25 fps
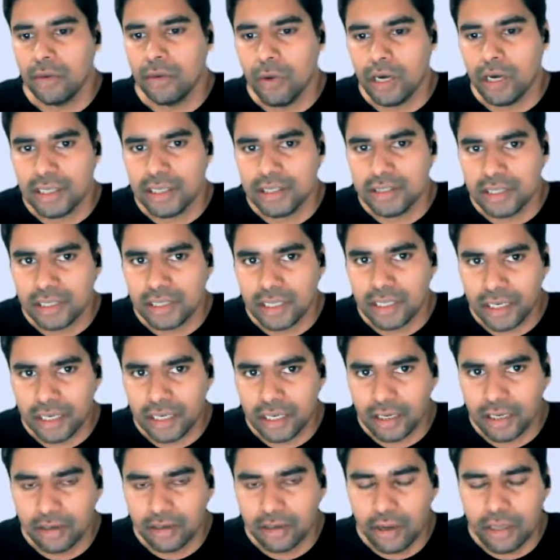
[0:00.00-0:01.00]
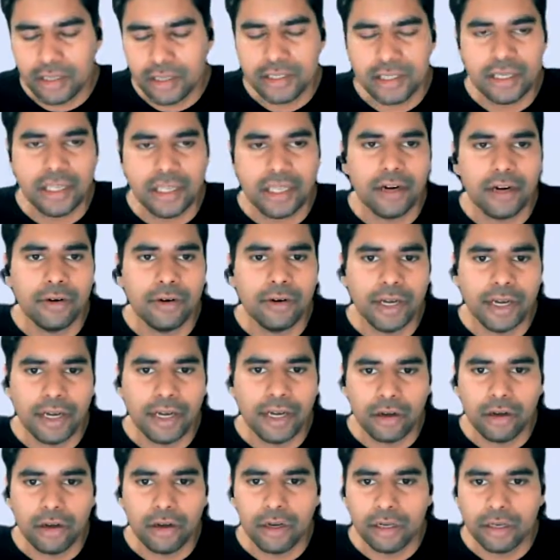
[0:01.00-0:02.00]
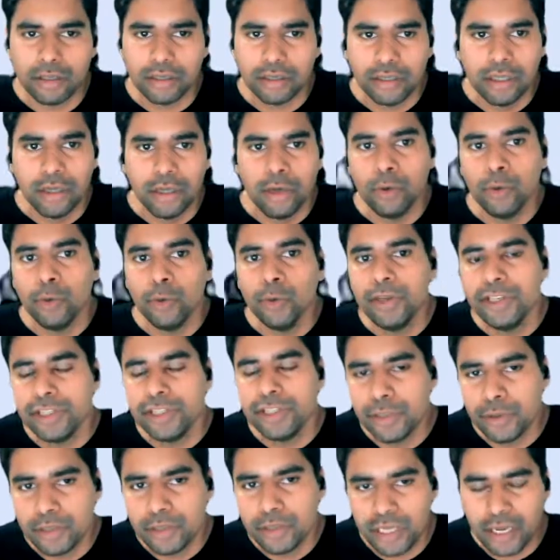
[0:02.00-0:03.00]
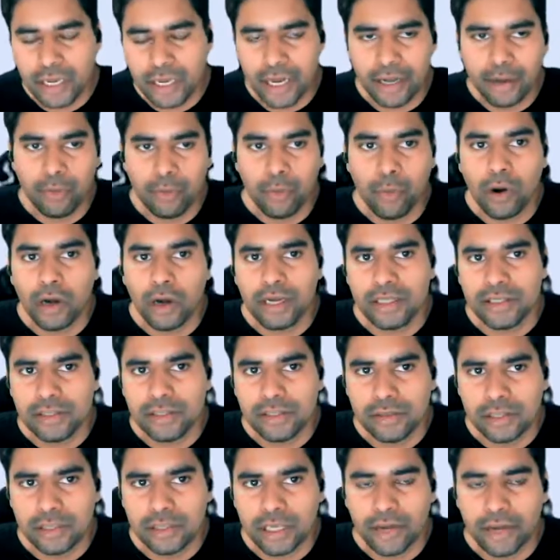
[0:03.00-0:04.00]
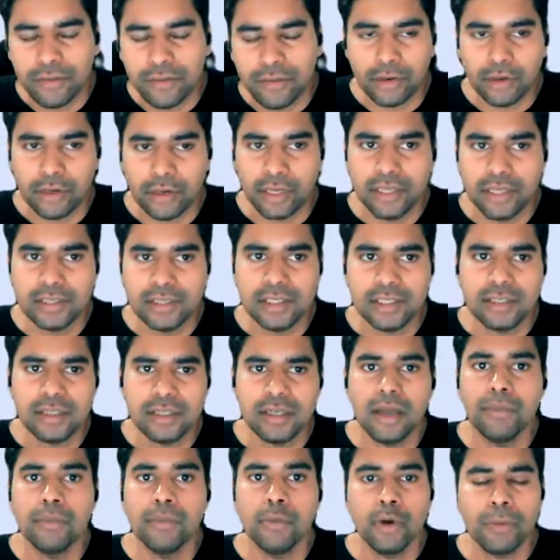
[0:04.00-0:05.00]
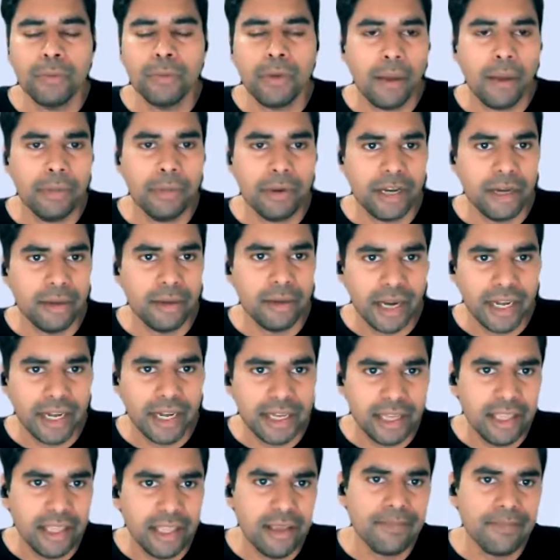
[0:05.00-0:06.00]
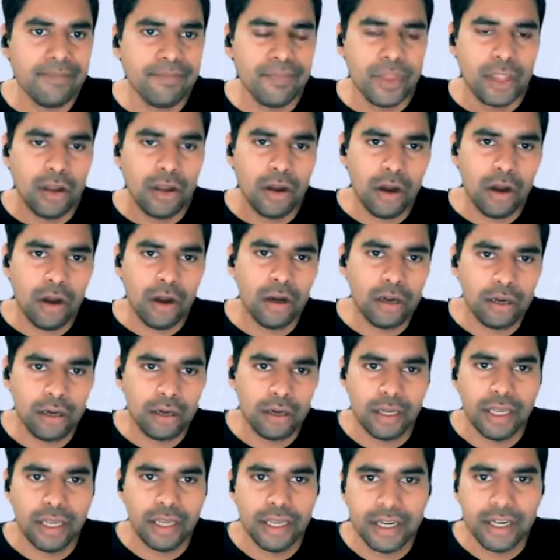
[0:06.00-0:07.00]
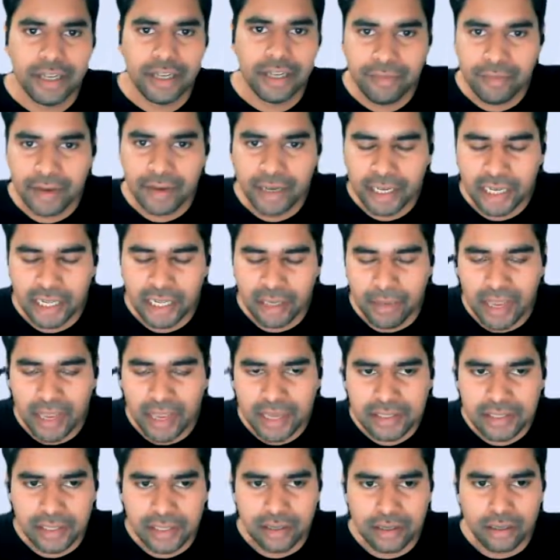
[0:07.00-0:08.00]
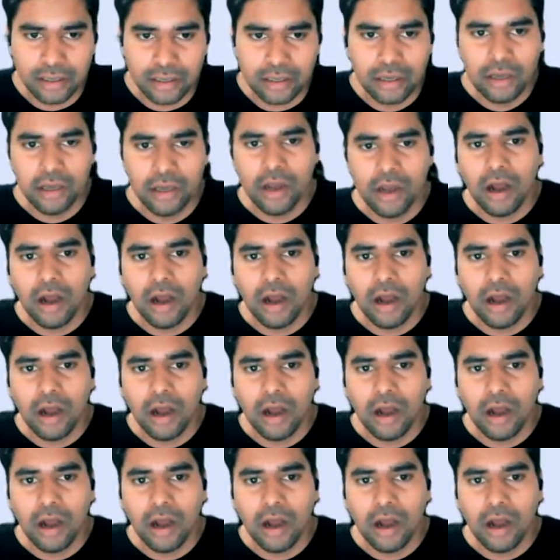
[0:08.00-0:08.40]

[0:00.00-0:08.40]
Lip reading: what is the technical glossary around it, or who is using it, what is using it for, is it more popular in my team or in a different team, etc.